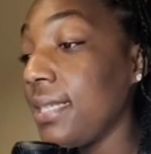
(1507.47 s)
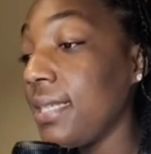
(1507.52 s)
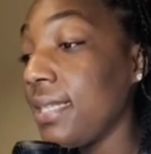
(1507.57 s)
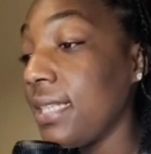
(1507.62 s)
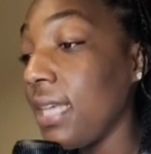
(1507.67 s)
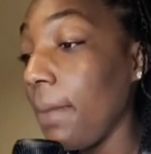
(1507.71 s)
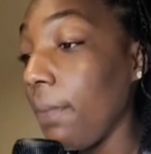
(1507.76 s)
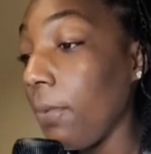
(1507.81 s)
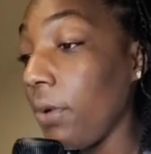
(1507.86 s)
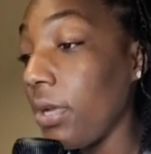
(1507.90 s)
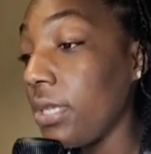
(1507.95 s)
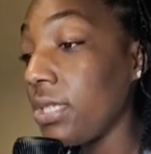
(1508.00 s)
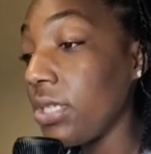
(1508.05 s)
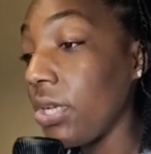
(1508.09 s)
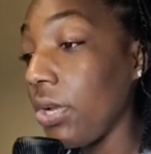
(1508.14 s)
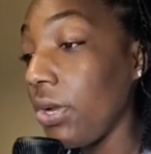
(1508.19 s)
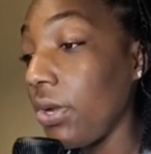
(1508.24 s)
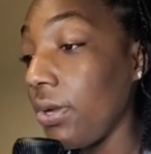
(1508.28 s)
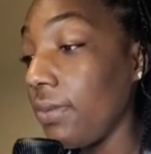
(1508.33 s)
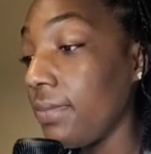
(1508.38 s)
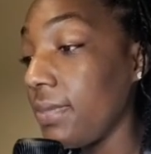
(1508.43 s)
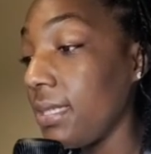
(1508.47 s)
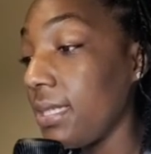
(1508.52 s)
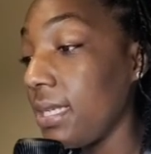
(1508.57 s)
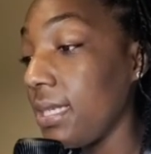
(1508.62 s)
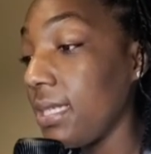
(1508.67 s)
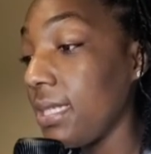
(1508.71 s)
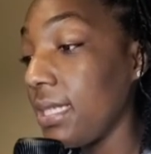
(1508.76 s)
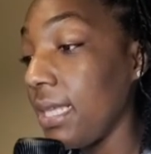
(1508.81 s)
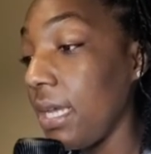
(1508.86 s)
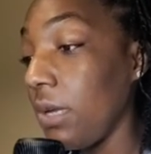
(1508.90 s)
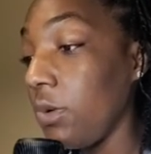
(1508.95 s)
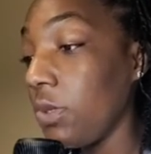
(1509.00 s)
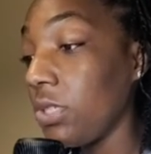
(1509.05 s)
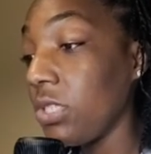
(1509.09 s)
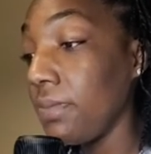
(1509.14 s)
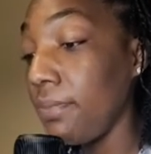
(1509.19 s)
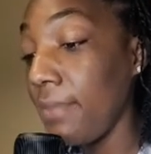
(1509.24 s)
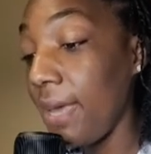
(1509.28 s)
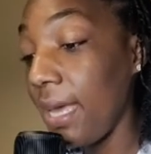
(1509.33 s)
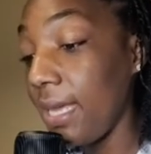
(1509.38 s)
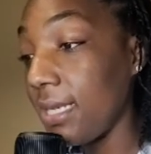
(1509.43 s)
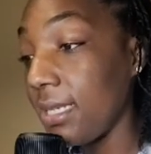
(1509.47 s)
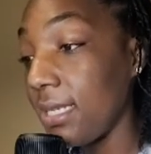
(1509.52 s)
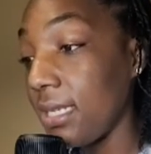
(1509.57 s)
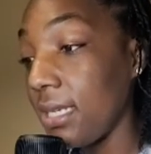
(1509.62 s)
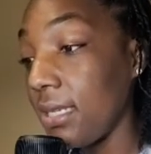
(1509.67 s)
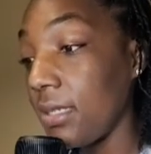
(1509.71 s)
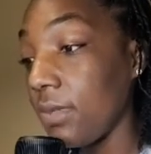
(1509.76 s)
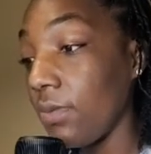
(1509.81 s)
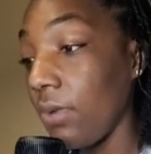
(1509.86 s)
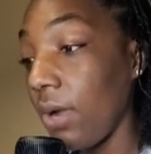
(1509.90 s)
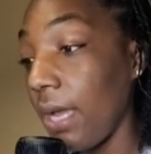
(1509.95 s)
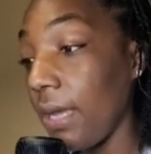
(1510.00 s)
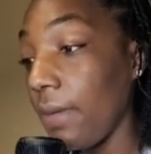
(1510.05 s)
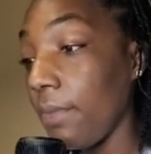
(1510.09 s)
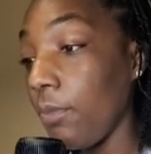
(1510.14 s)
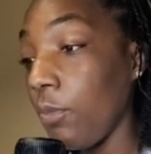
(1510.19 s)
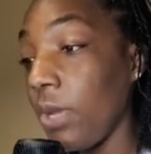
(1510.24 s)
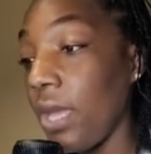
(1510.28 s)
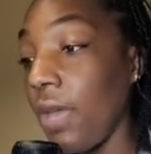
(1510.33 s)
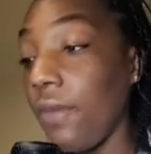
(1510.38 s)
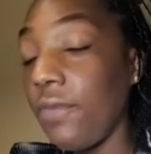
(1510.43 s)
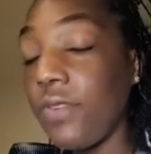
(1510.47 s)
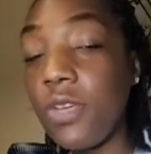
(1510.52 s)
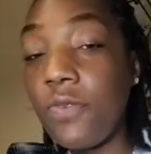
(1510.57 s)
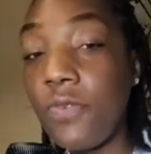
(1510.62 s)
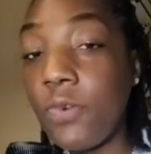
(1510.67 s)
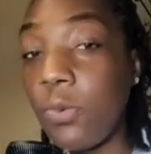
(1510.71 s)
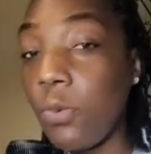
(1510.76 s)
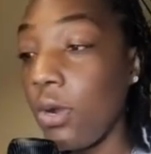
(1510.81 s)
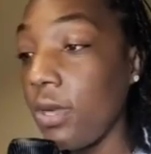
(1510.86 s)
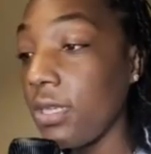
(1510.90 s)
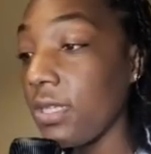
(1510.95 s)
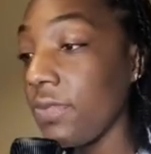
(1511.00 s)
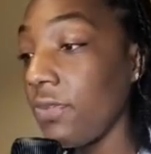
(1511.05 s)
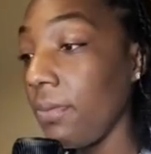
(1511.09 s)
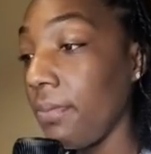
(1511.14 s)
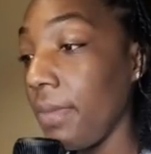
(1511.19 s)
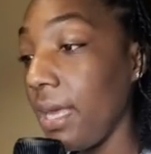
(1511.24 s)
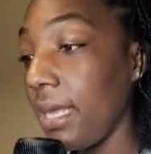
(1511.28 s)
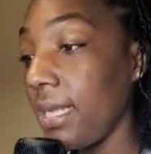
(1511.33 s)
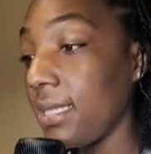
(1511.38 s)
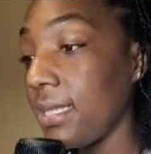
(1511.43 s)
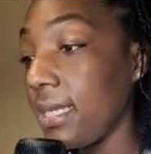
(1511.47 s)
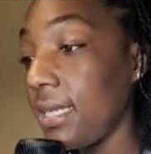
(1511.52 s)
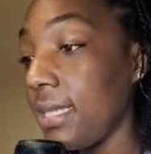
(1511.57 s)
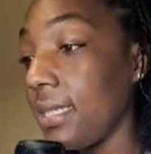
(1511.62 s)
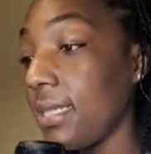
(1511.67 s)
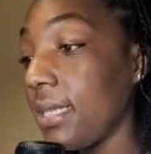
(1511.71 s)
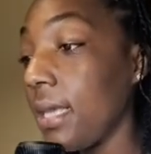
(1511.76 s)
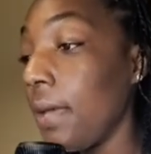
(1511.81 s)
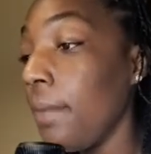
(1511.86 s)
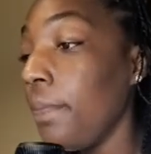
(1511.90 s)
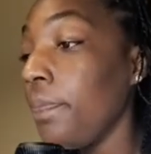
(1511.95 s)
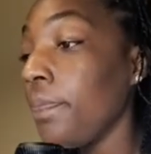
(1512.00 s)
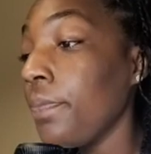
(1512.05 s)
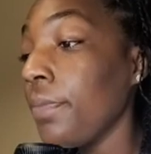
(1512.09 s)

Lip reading: separate terms distinguish medicines, right? We have different words for medicines.